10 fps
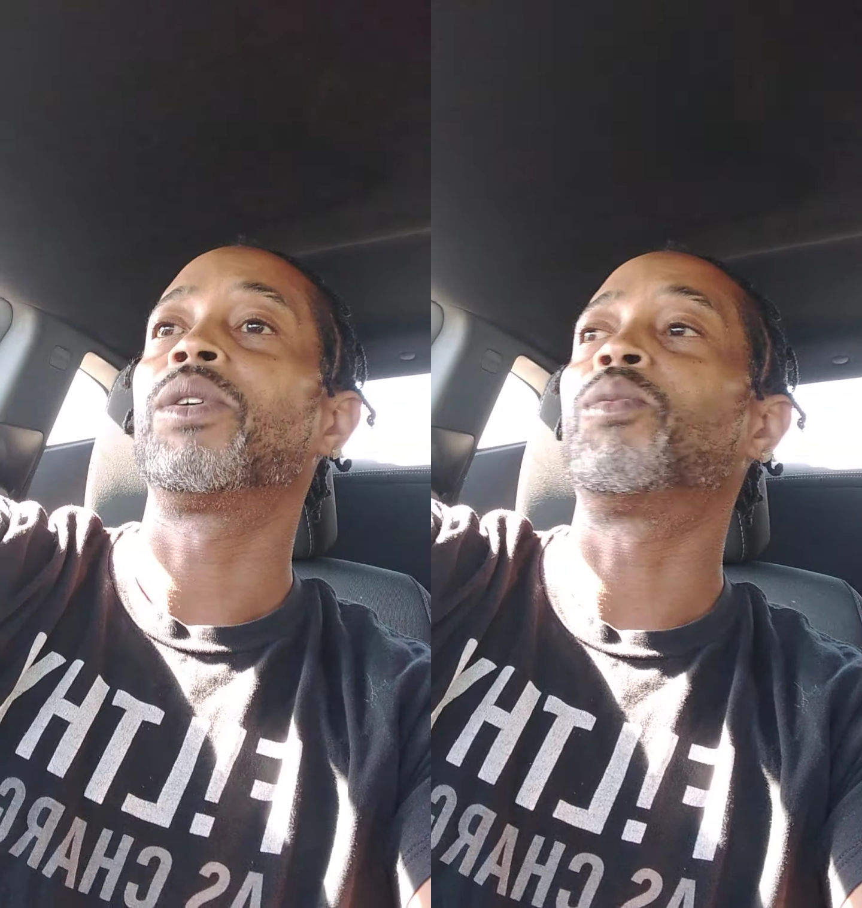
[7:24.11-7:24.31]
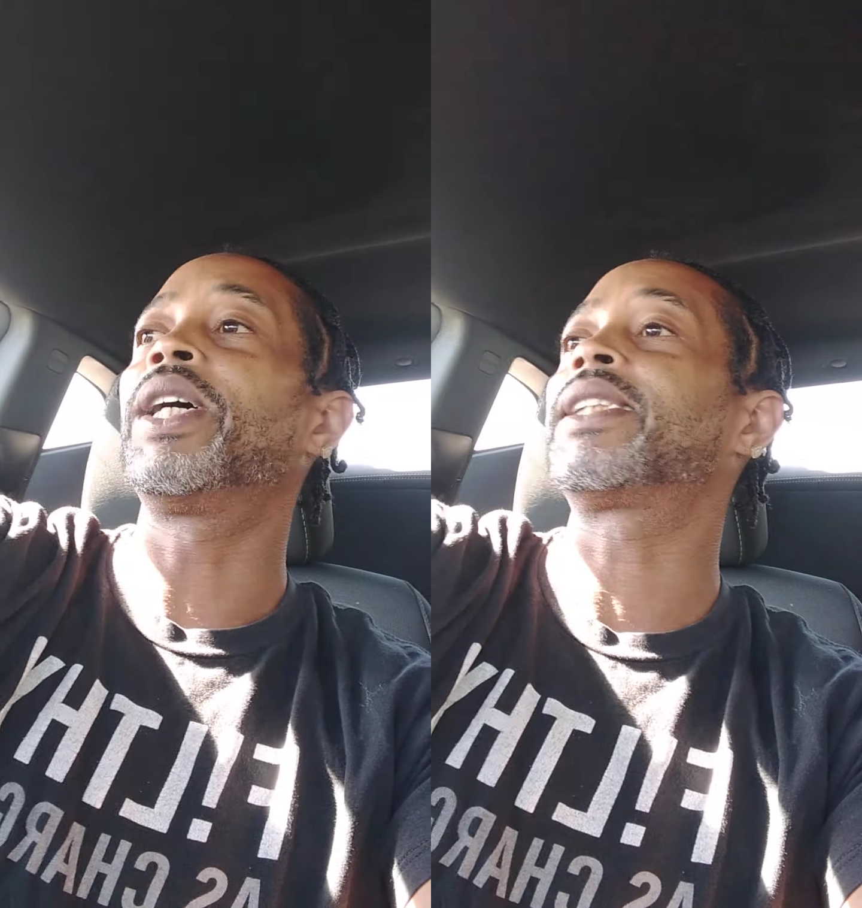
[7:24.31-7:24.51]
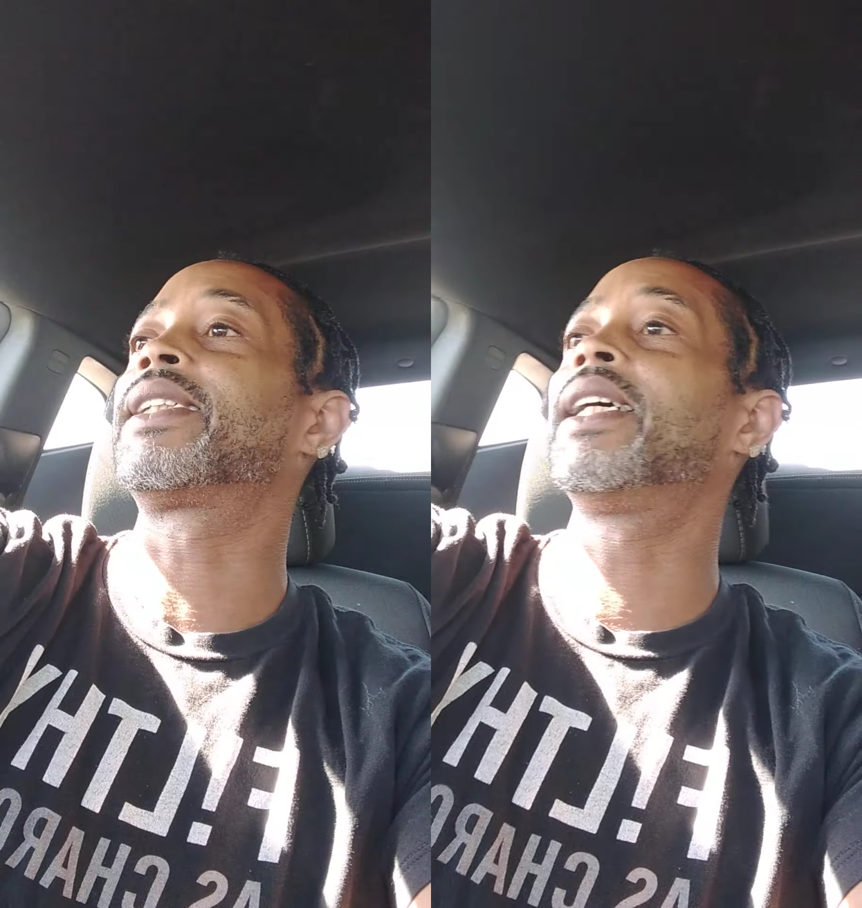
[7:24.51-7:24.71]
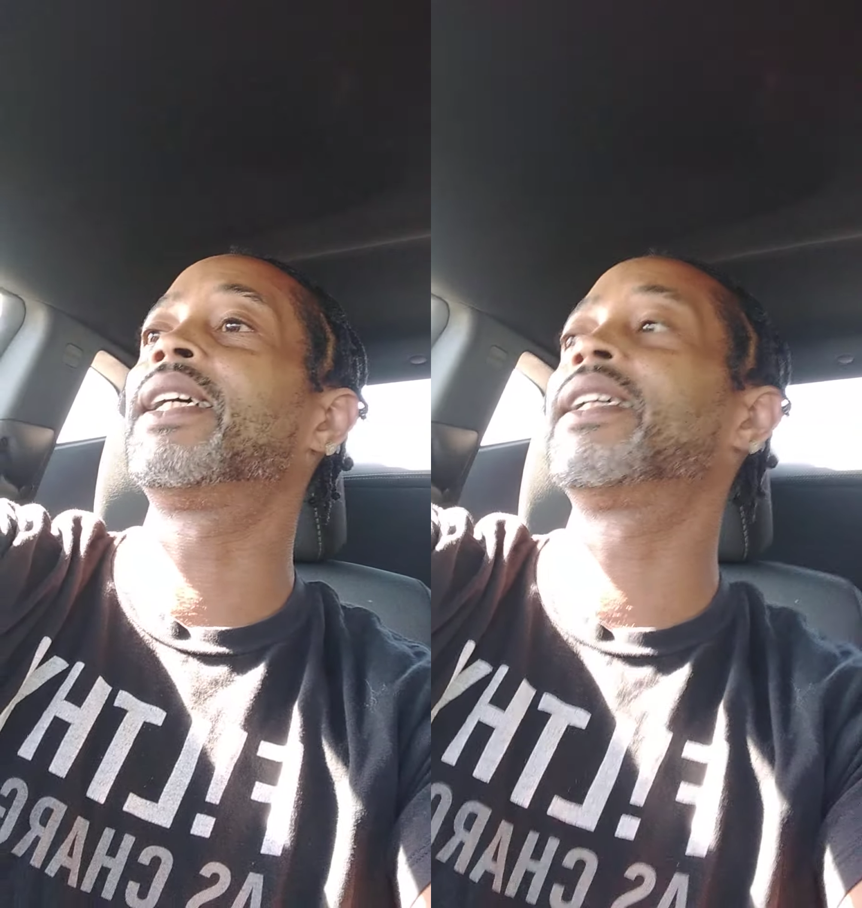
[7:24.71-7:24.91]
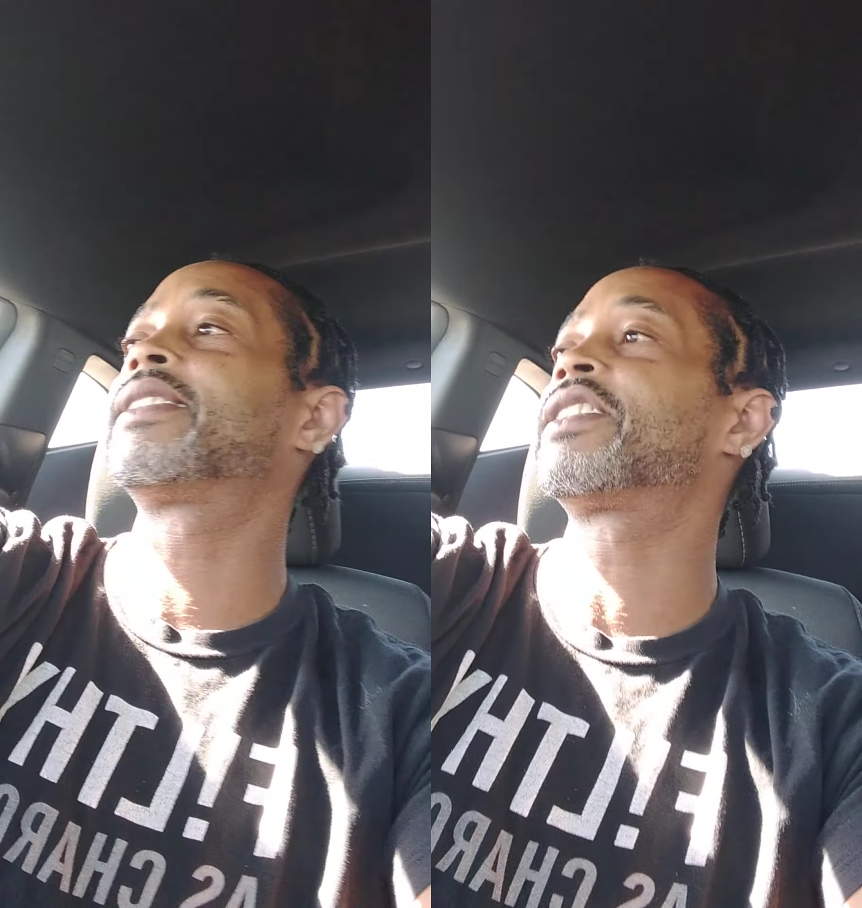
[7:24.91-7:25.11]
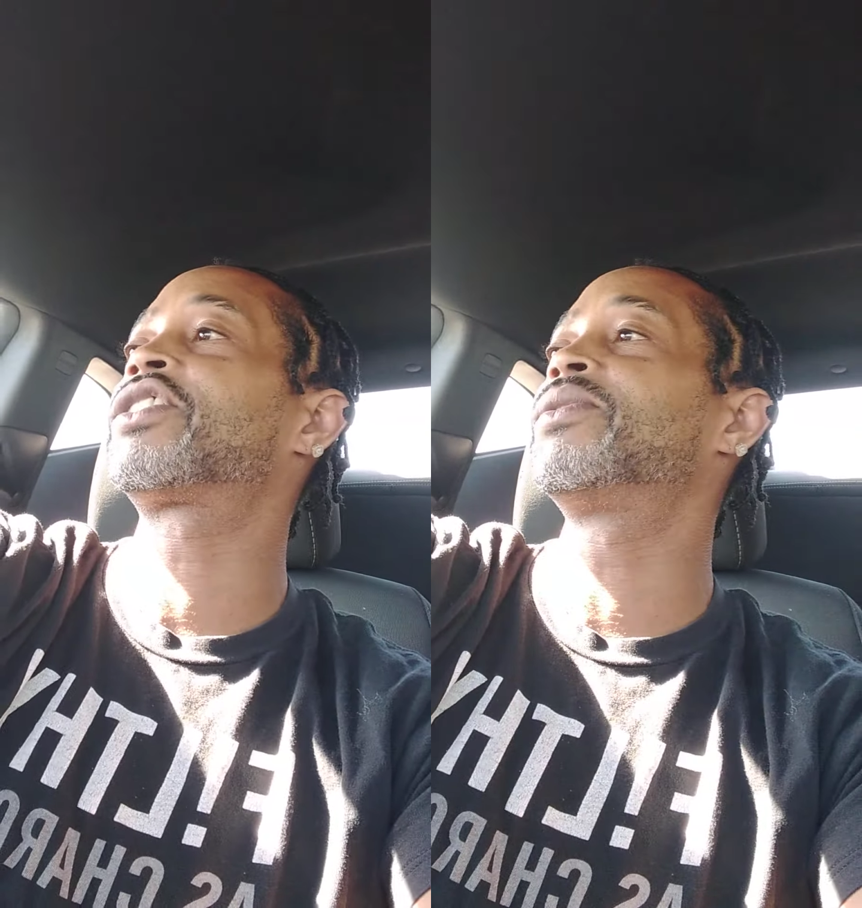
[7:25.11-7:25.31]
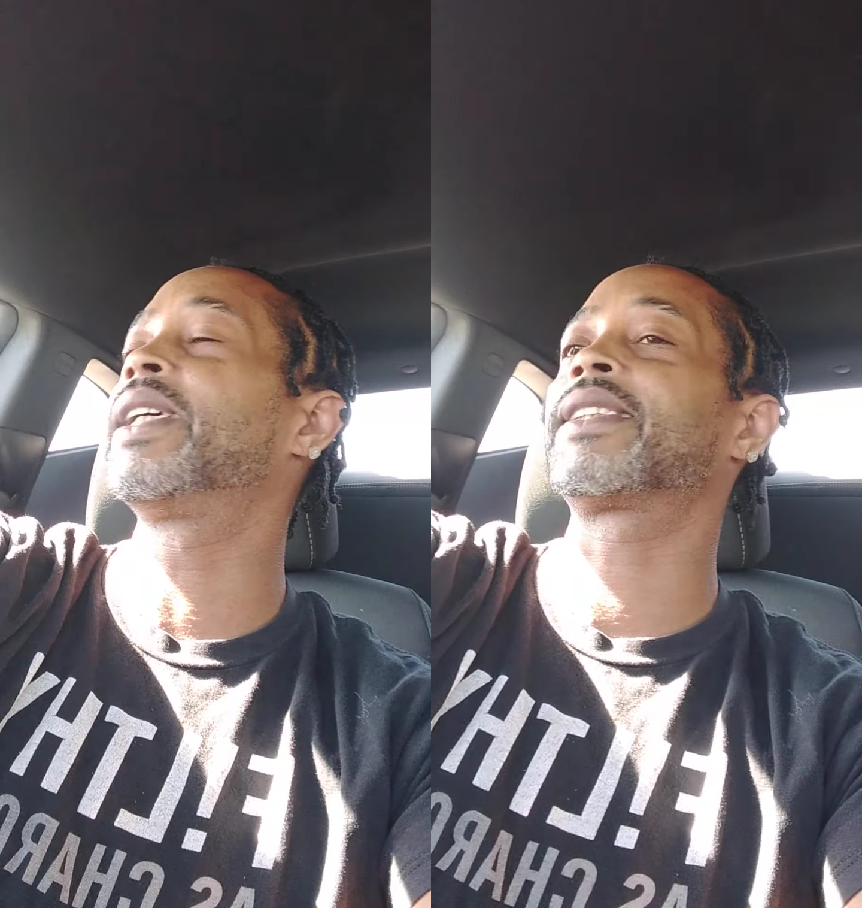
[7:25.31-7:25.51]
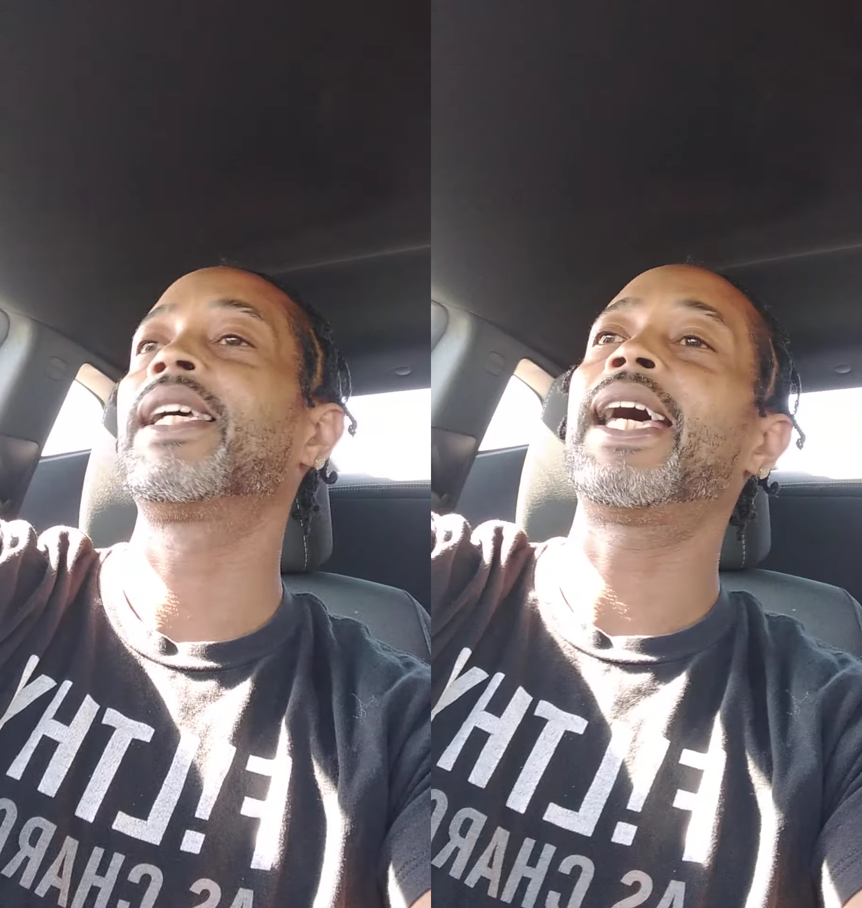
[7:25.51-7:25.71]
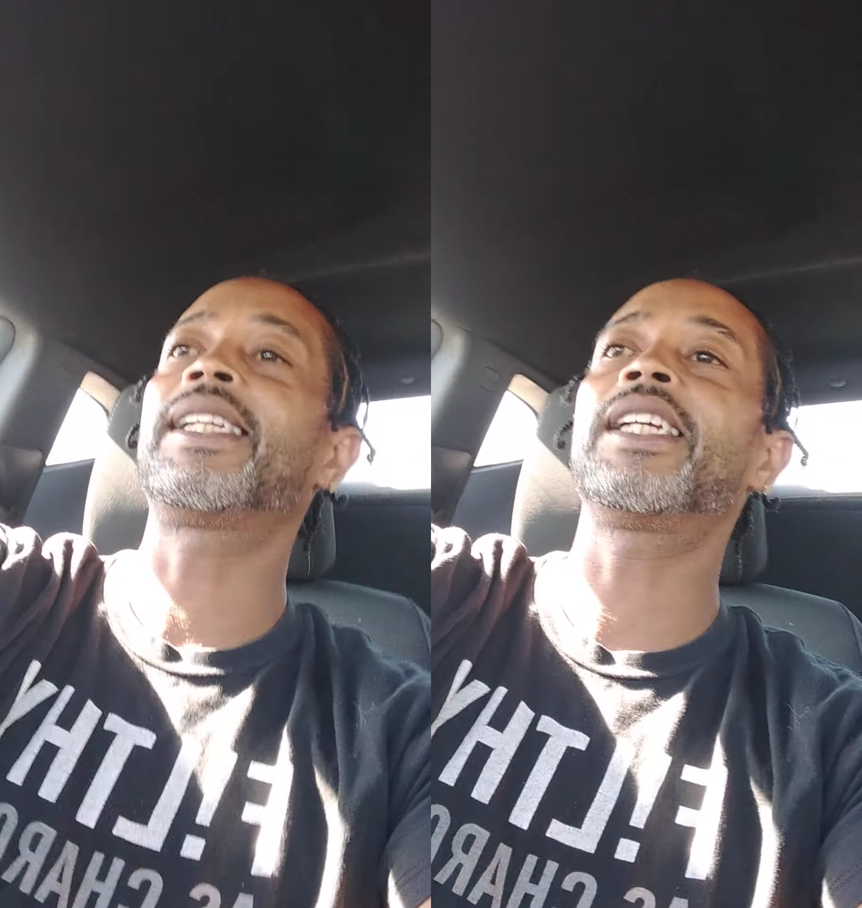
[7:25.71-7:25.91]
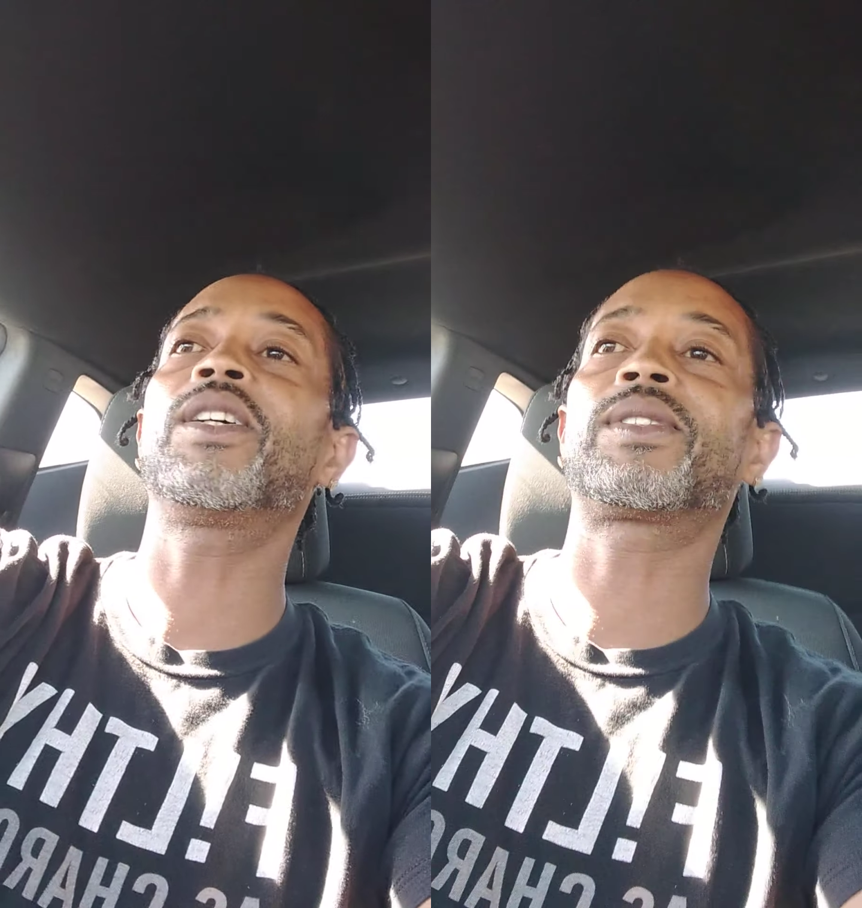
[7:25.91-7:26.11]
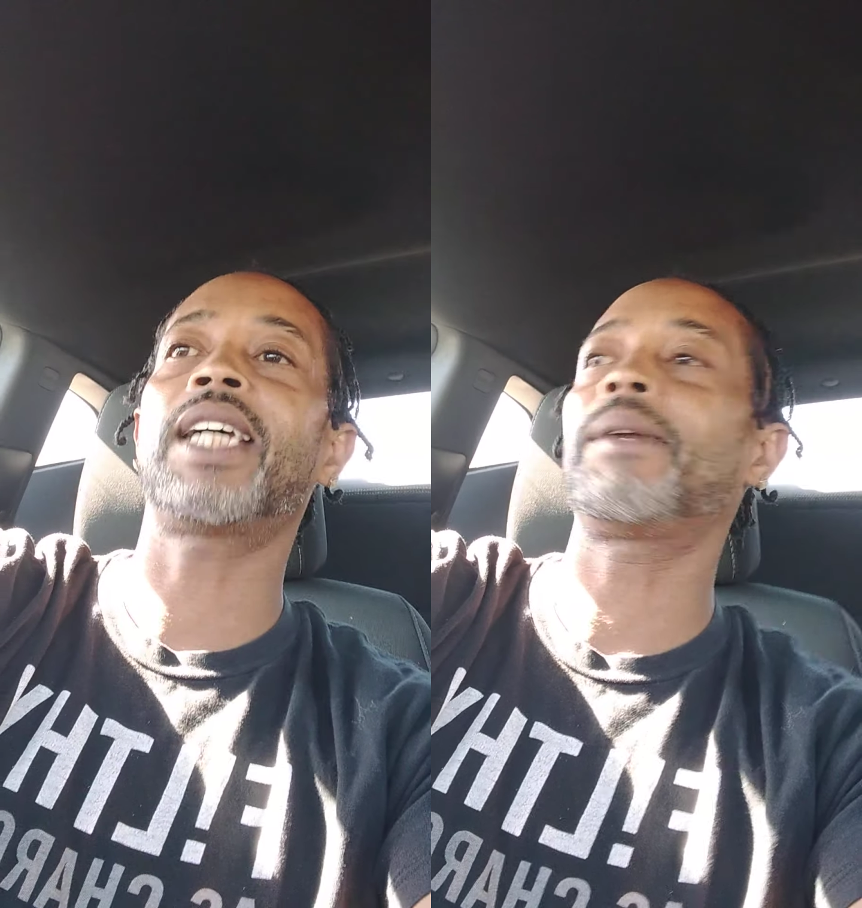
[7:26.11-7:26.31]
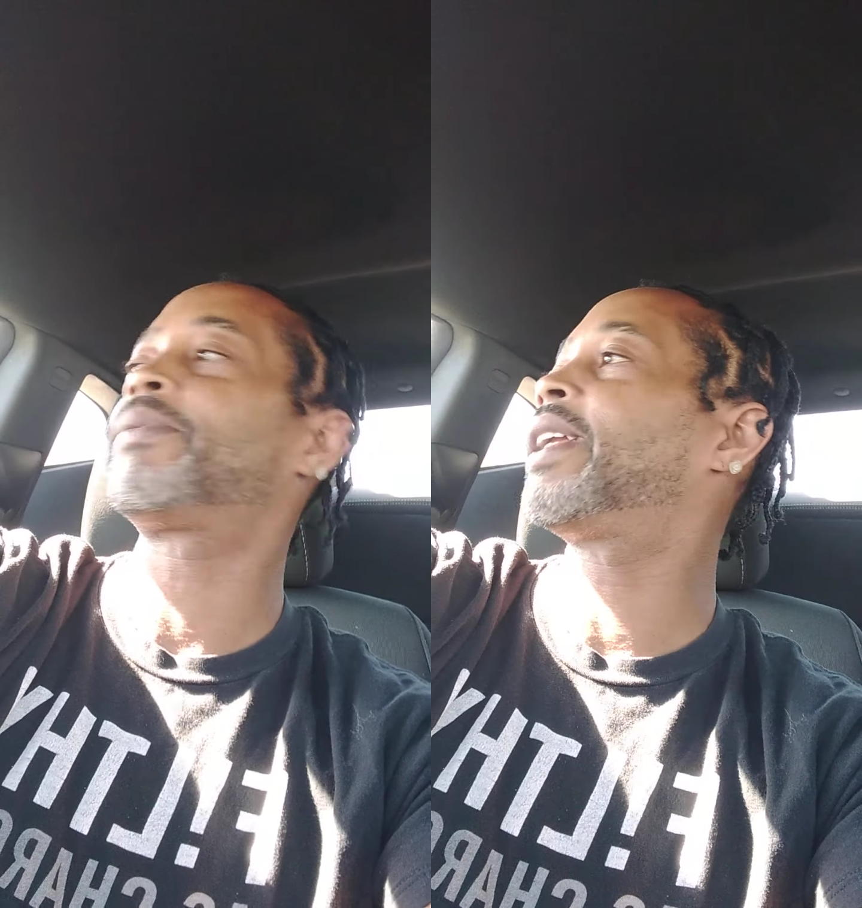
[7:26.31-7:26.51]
with guns and shoot niggas. And then on top of